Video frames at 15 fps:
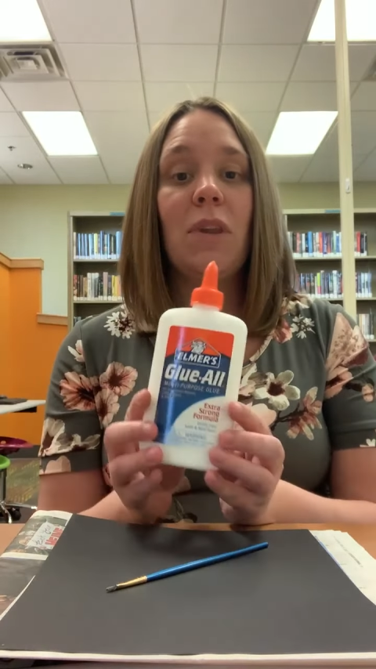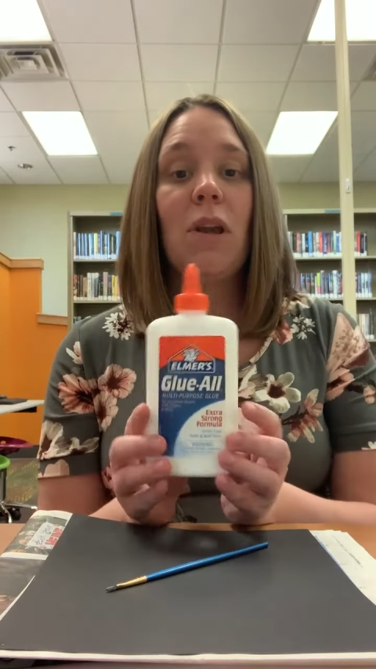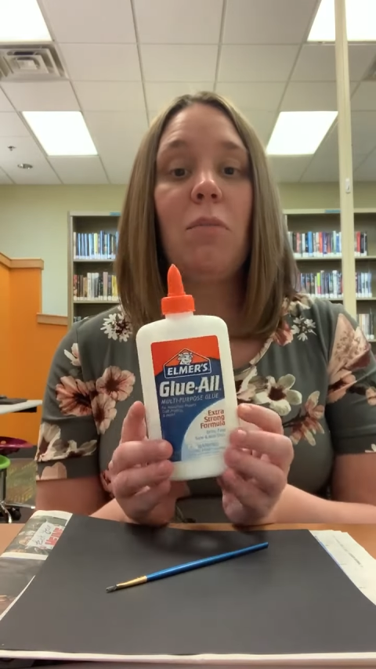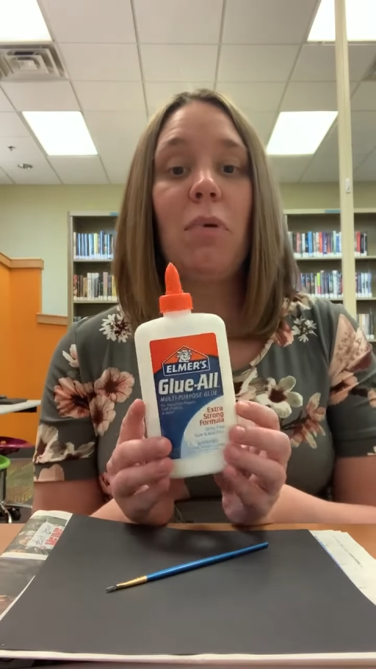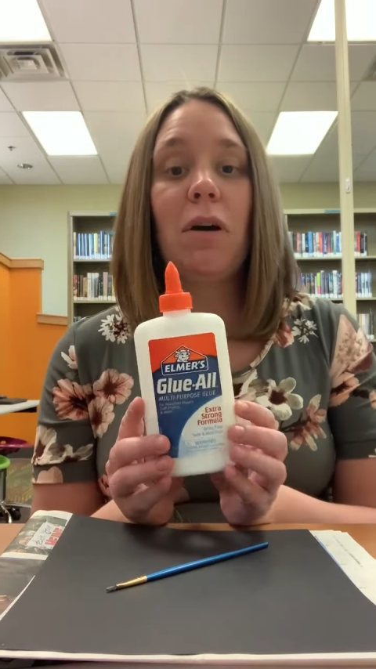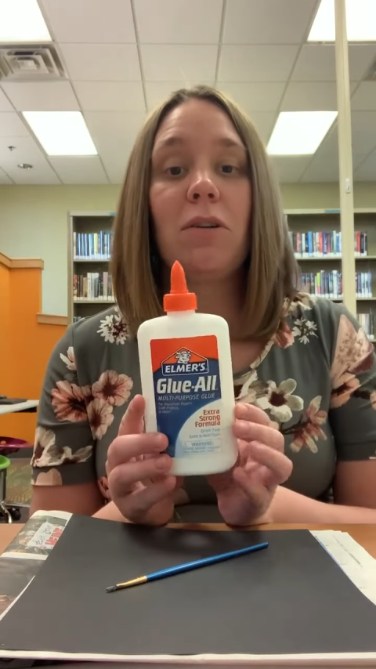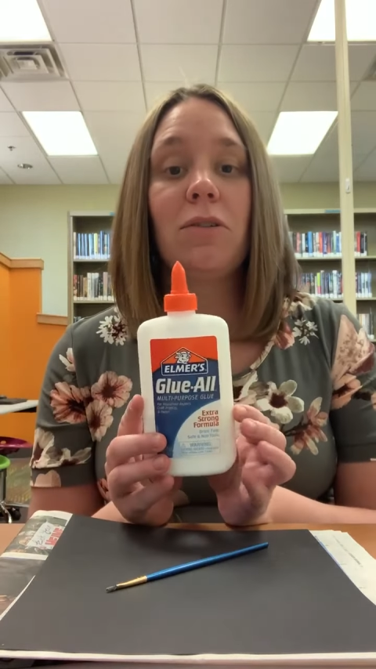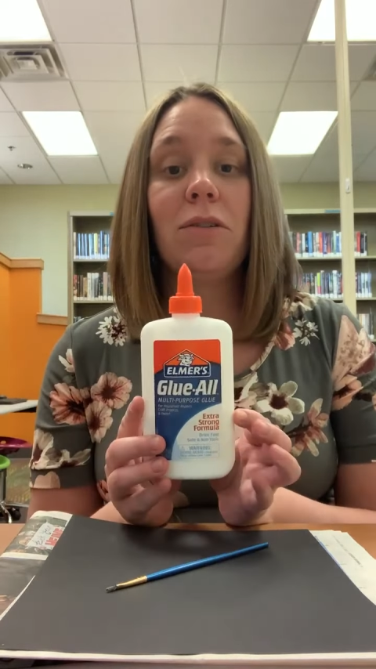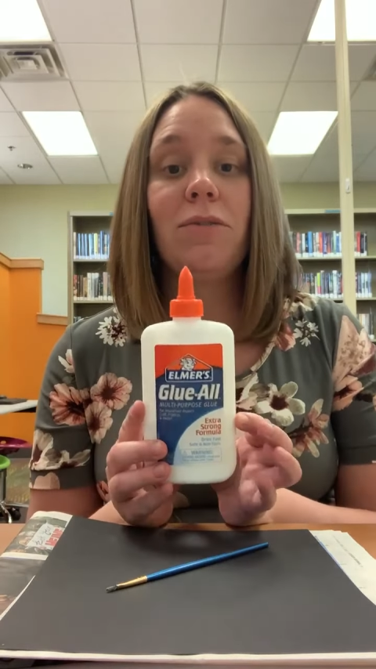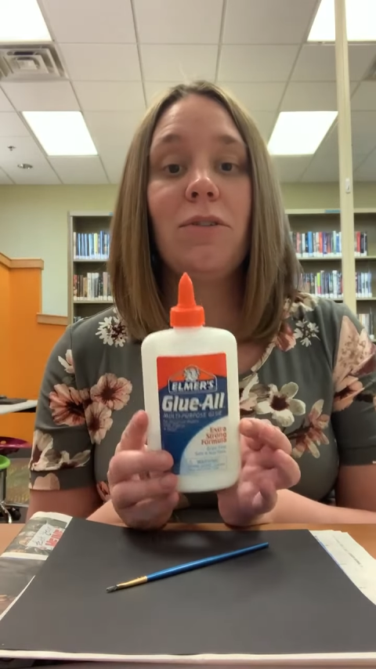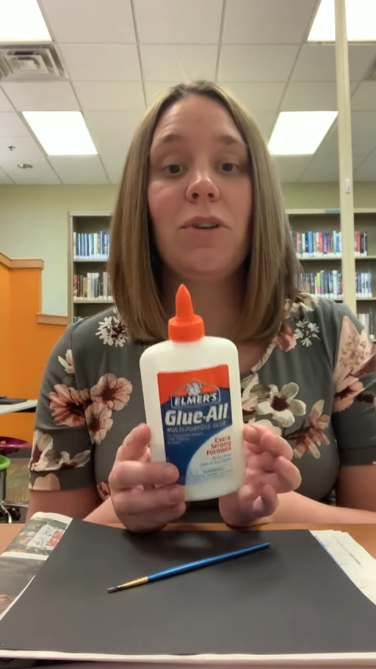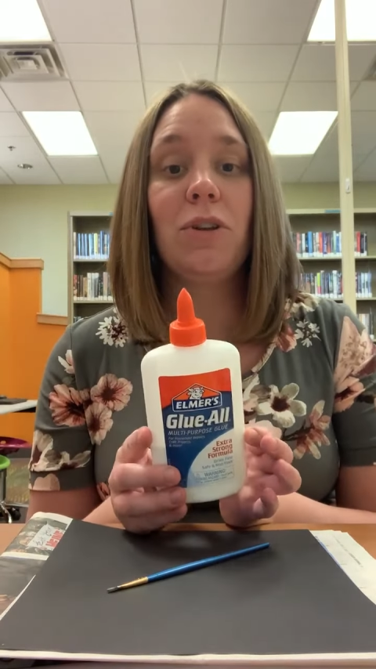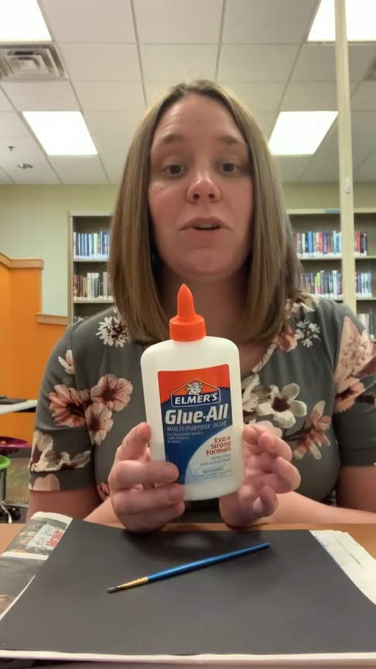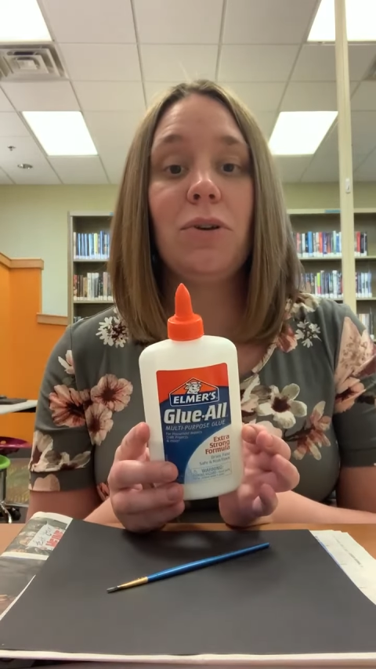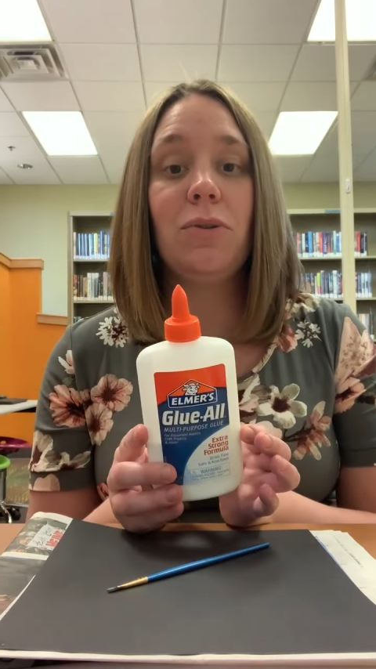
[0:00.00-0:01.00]
bottle of
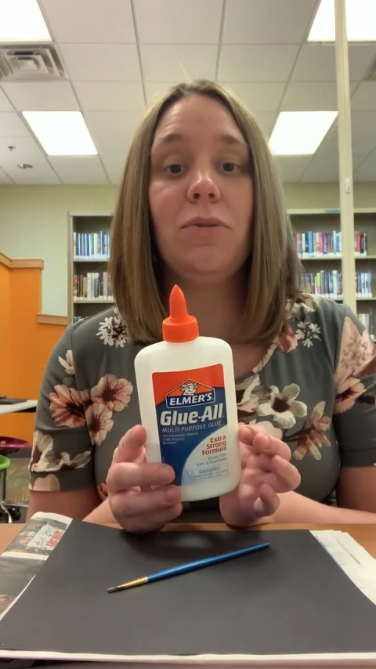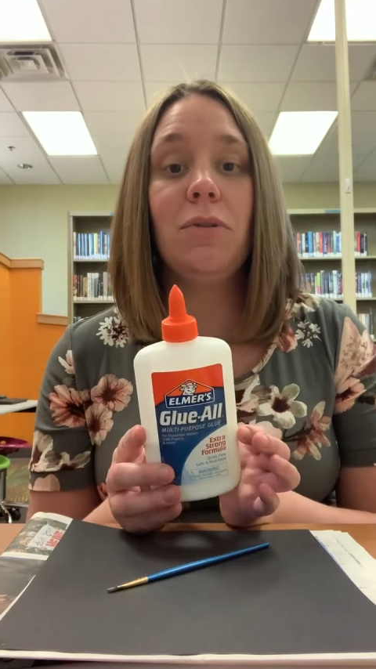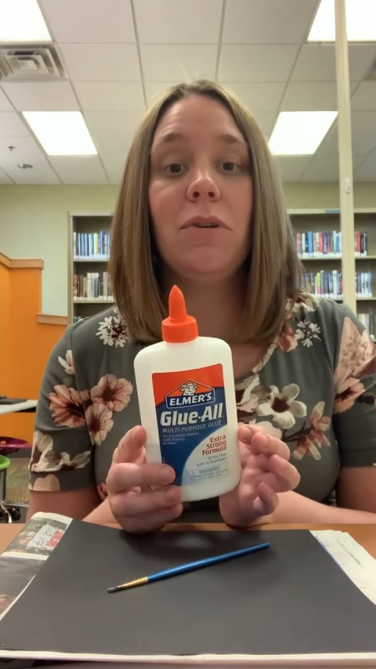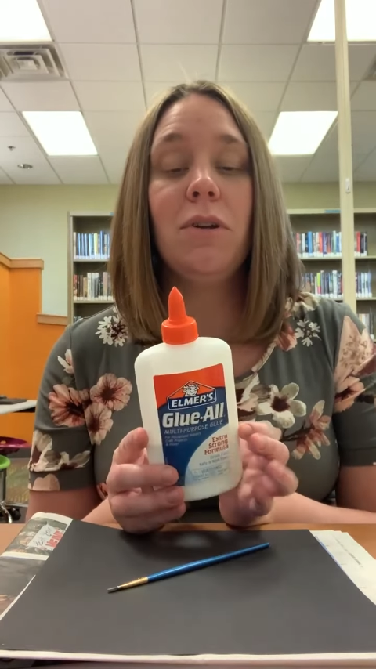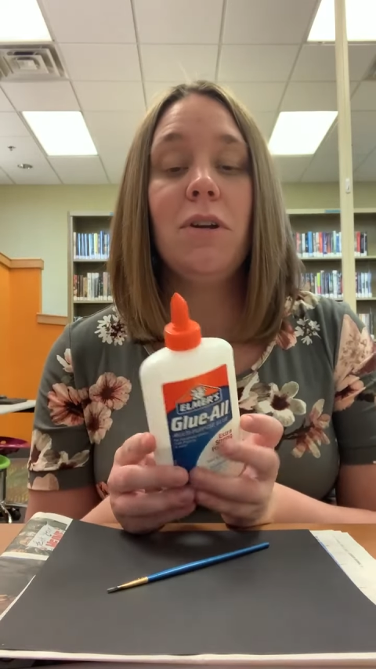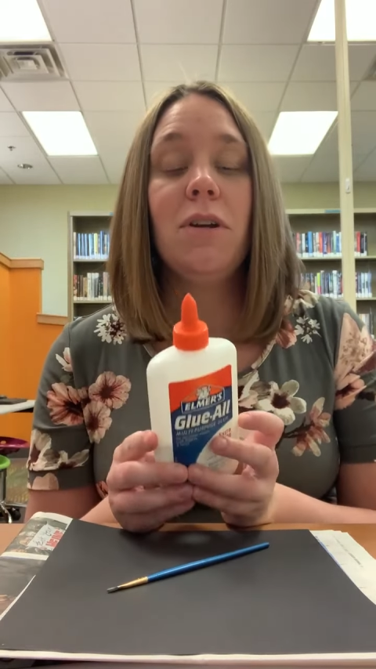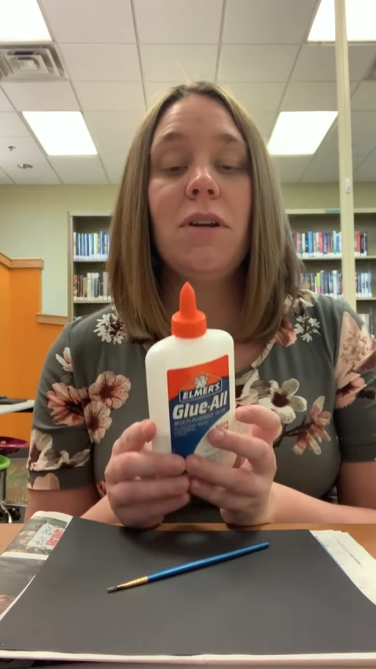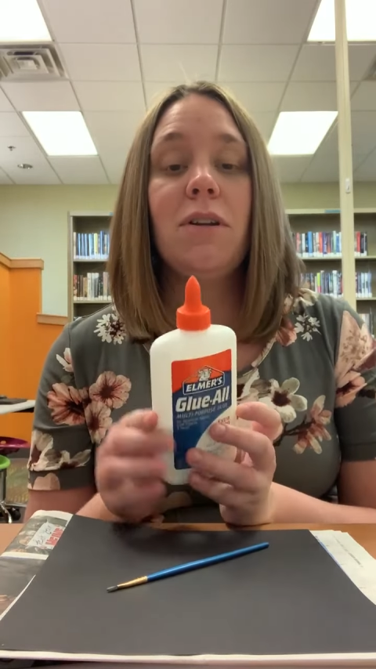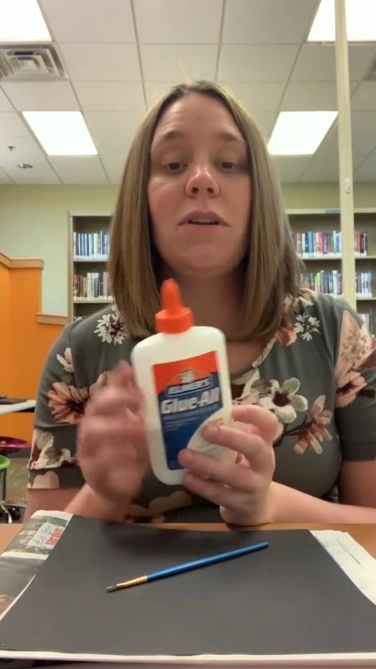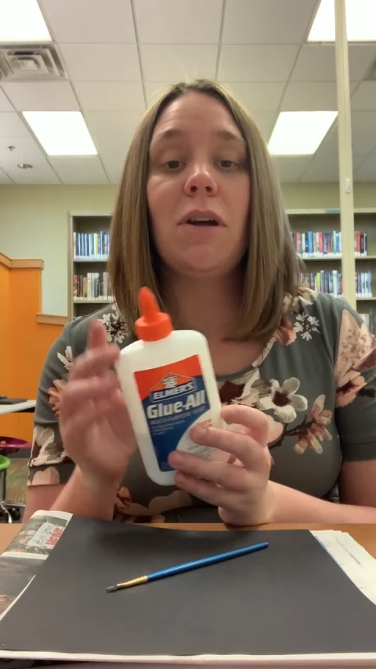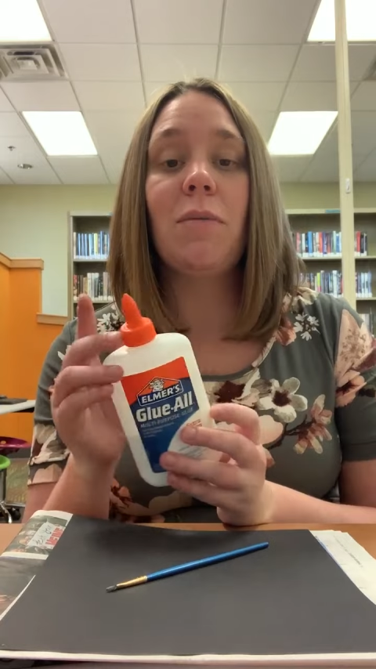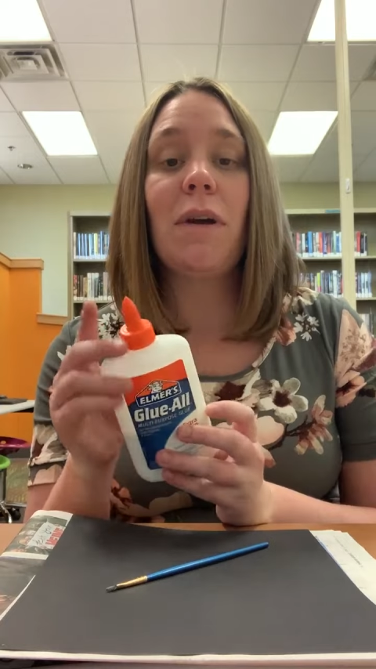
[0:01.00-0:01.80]
glue. Now